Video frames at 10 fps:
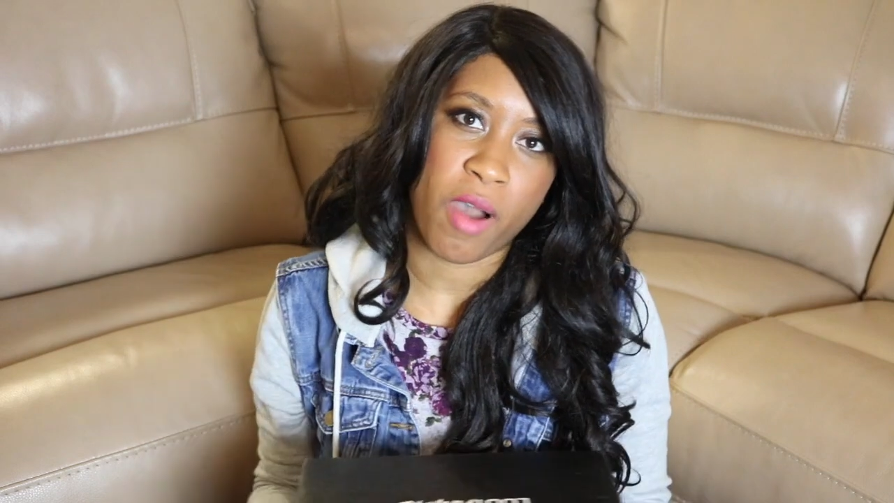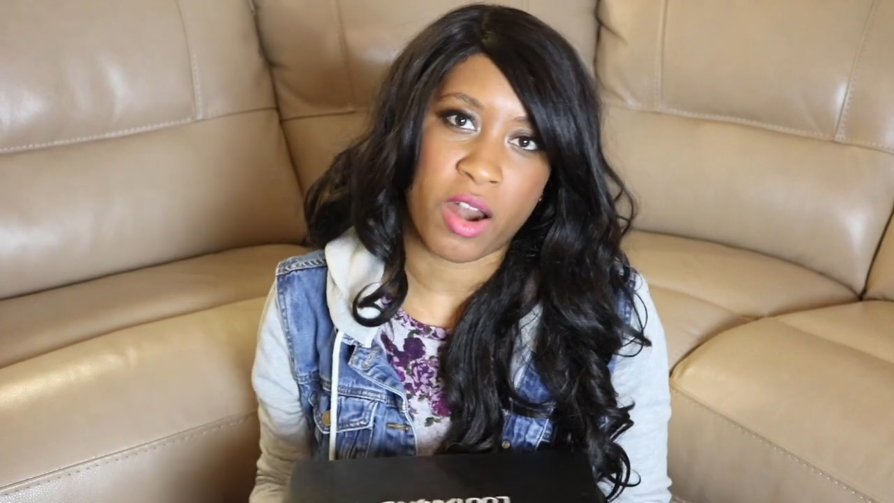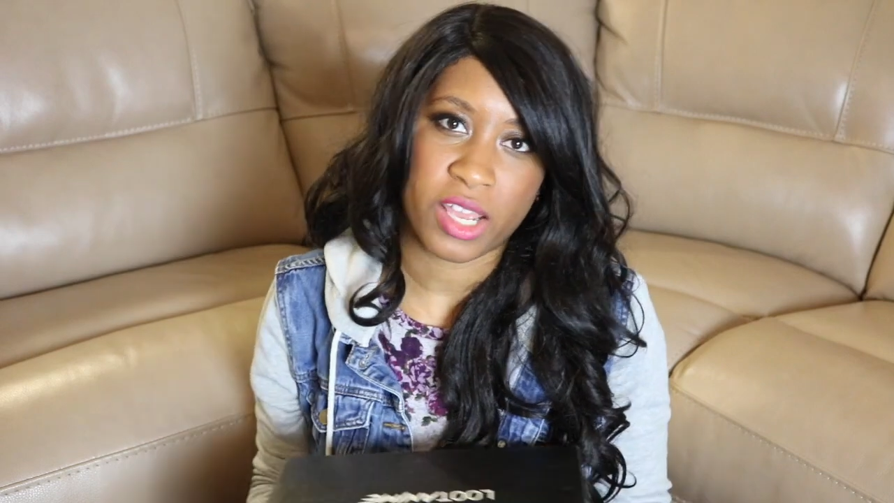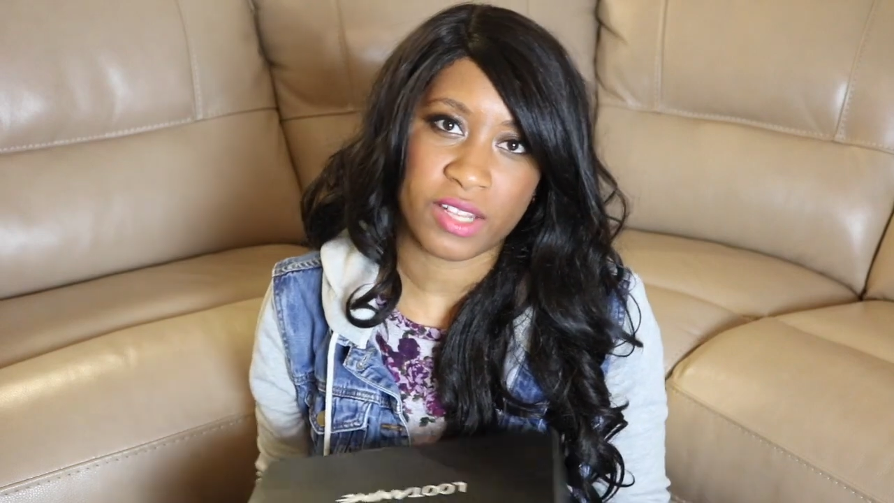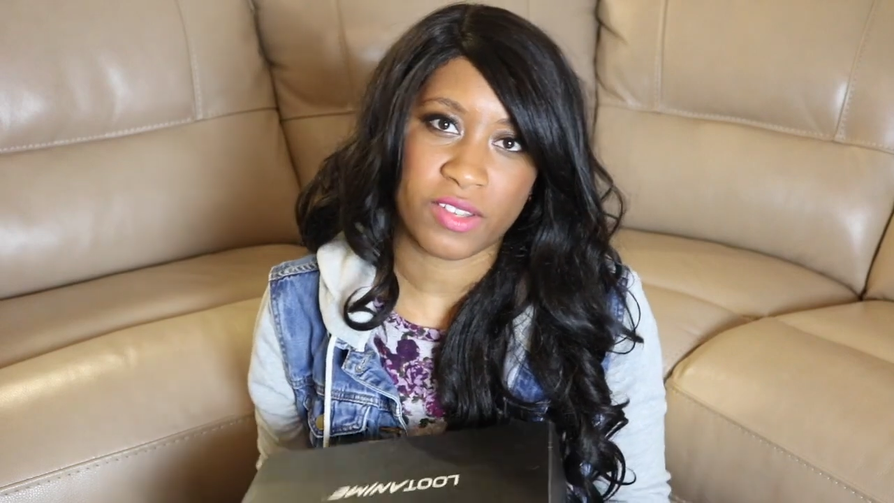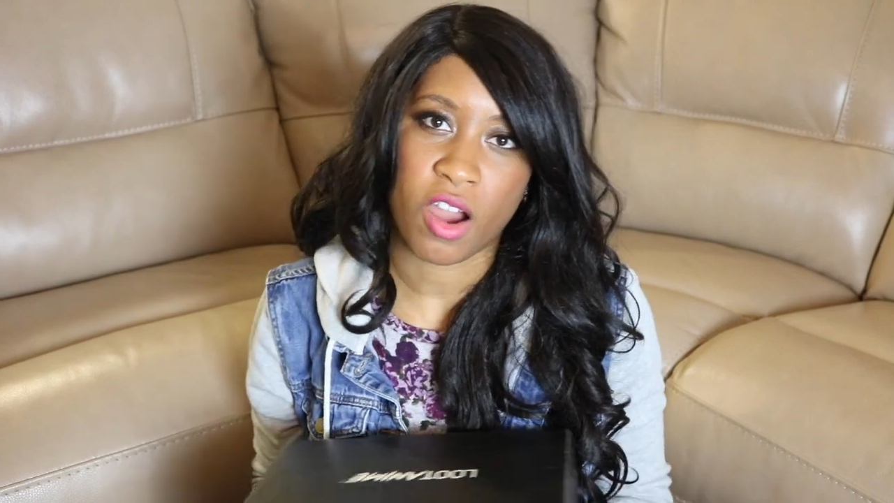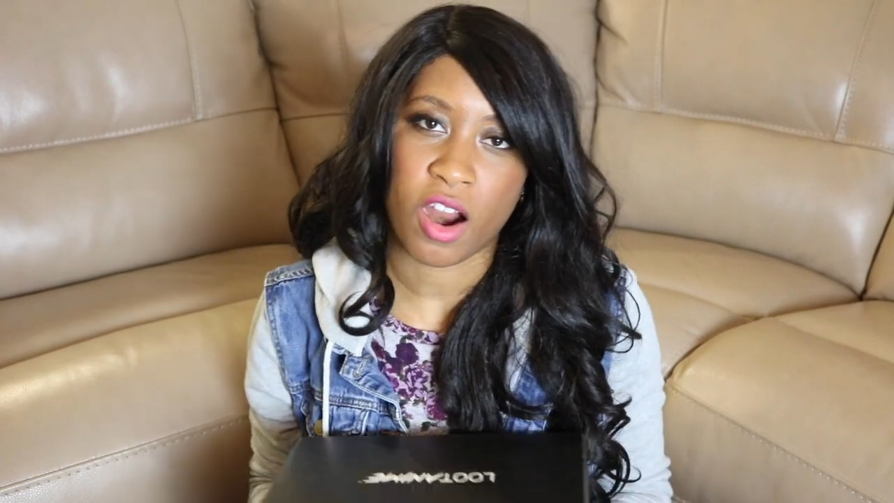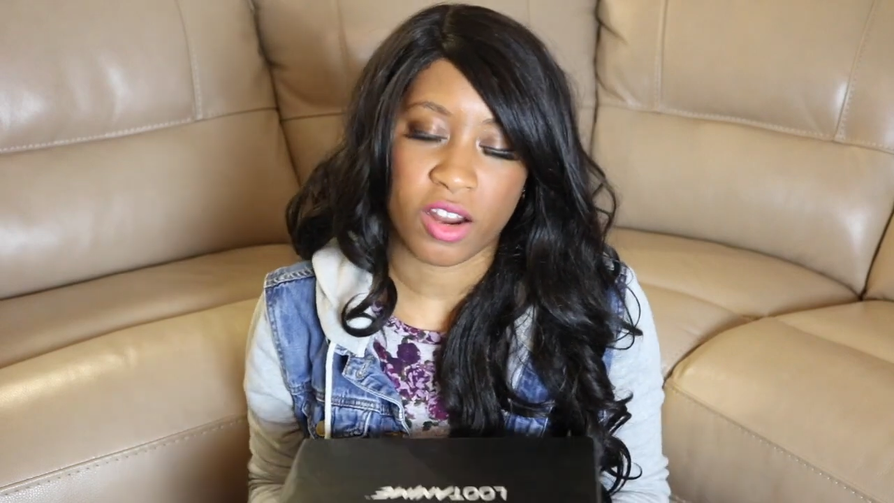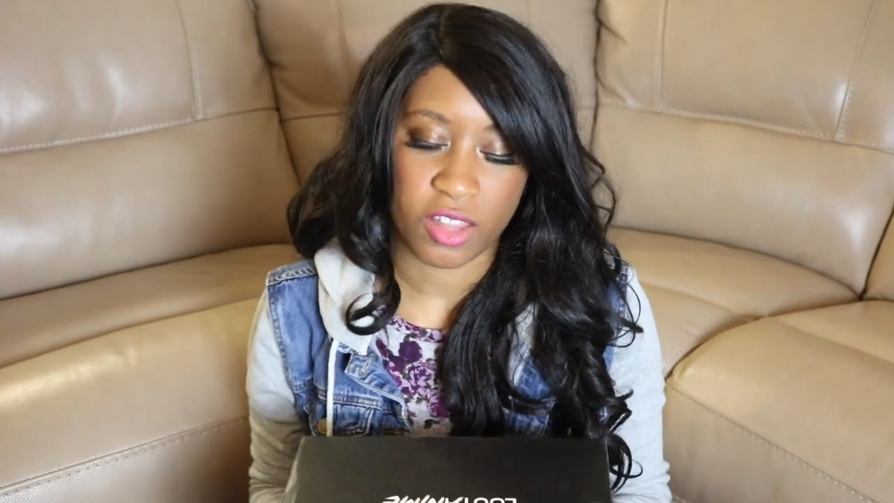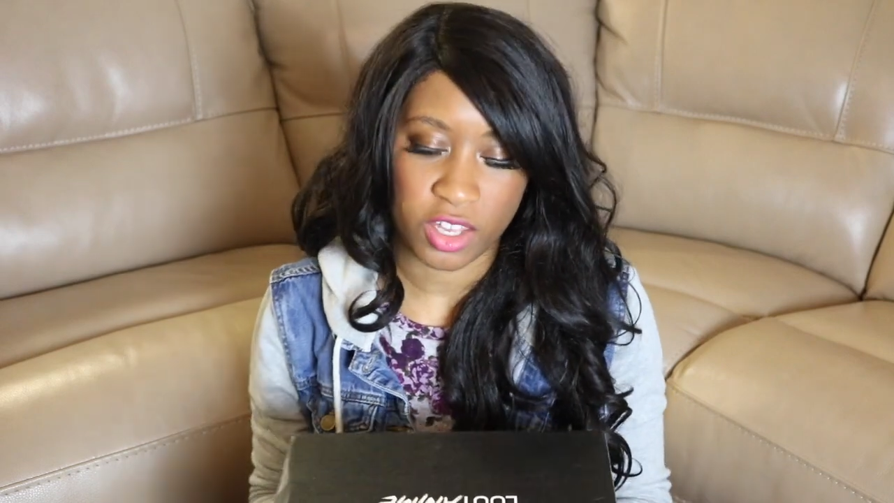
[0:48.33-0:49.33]
audience
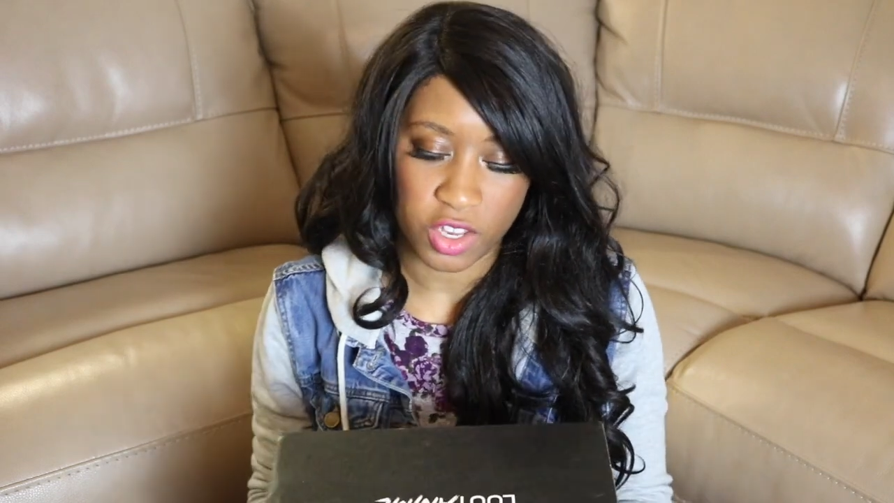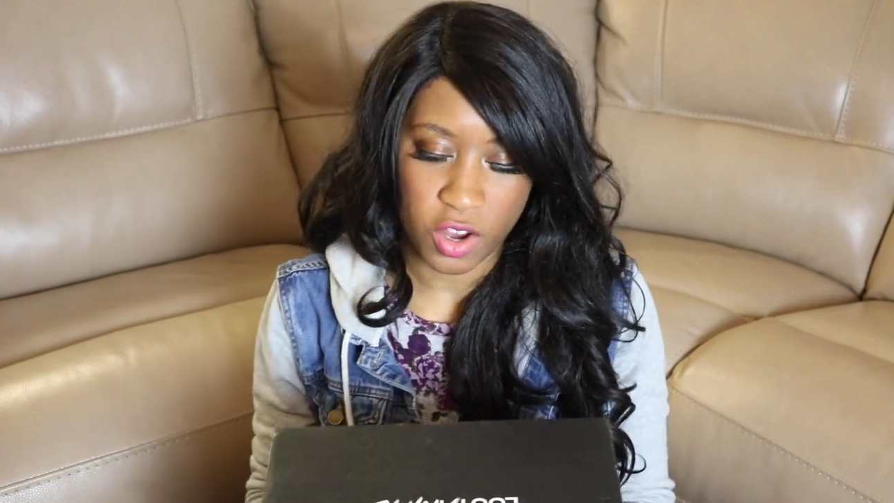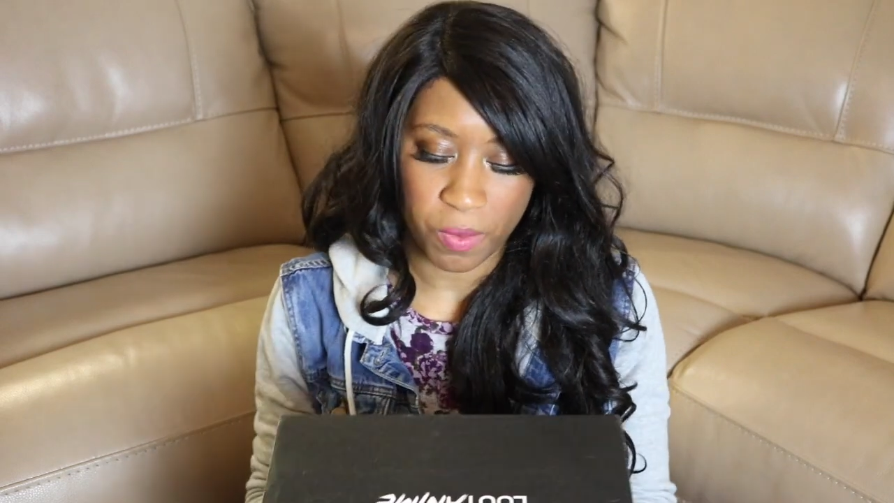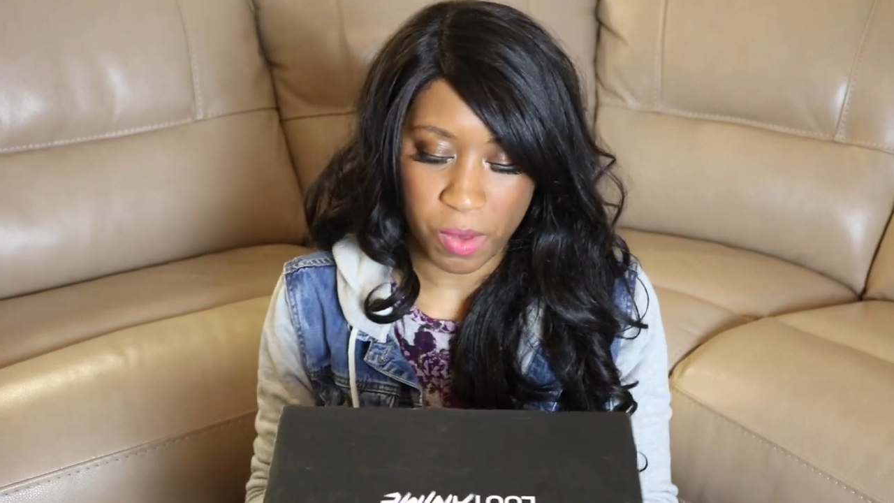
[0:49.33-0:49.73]
are like, you know,